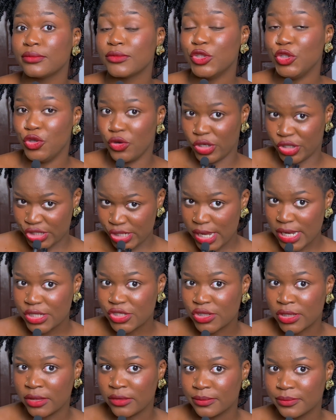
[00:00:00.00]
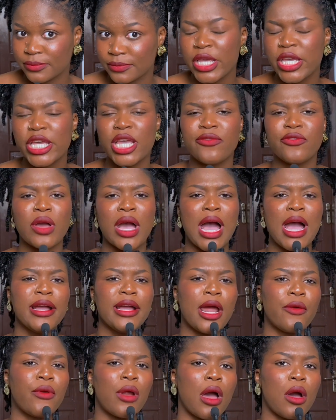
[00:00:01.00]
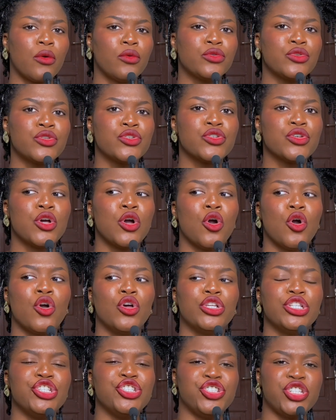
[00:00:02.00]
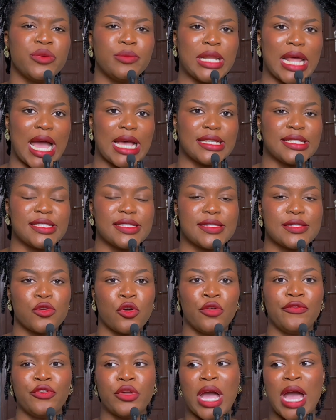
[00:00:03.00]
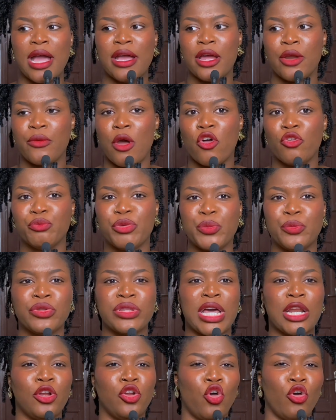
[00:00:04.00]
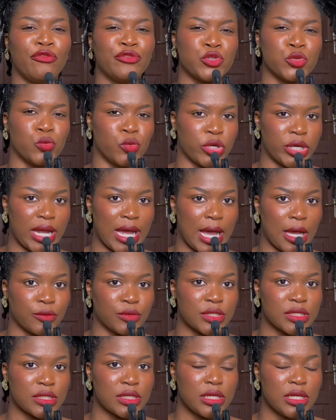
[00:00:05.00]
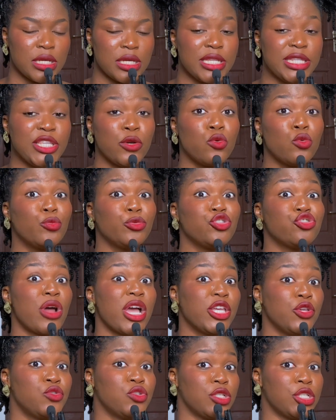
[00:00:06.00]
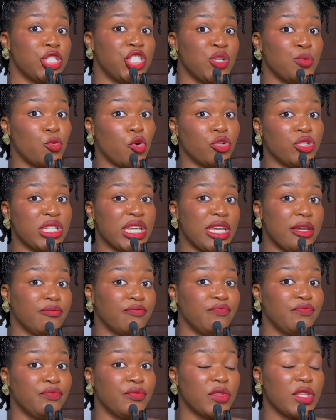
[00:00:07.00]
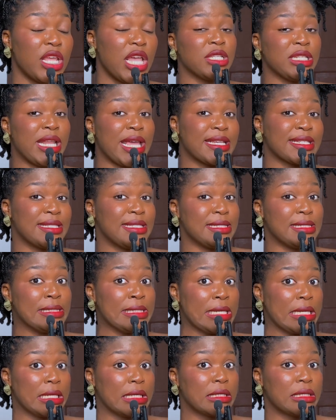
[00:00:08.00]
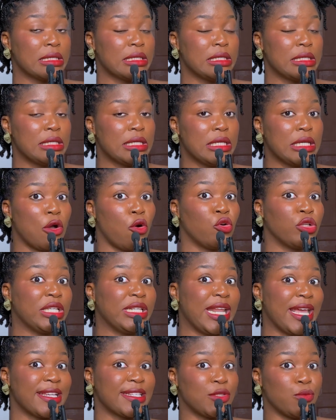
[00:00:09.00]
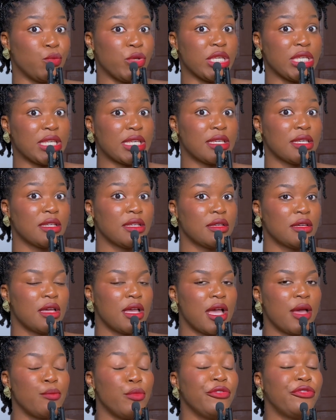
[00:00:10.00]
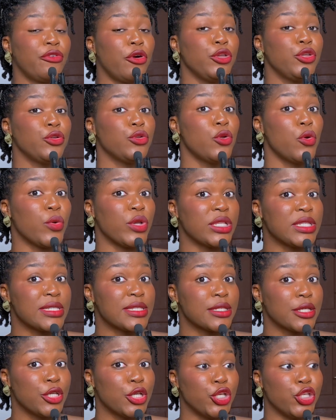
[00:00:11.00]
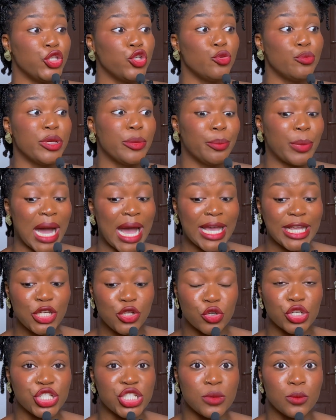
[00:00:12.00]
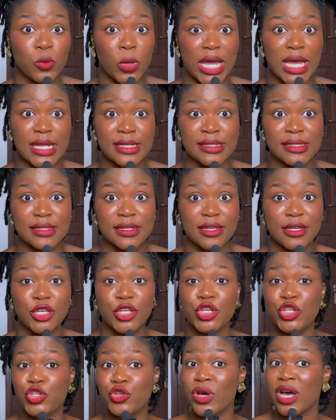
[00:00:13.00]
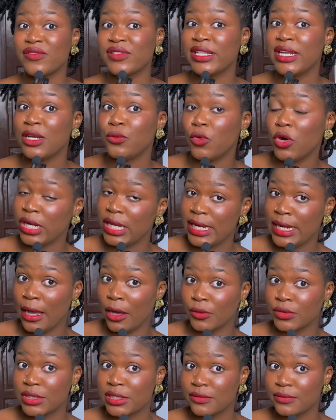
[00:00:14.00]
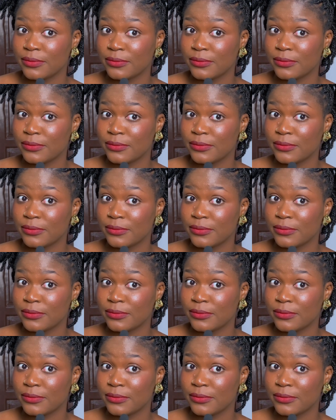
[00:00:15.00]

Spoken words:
You are changing. If you hang around gymnasts, or if you hang around people that love to work out, they will drag you to the gym one day, the next day, or the next week. Before you know it, you will be buying your gym wares. You have started working out.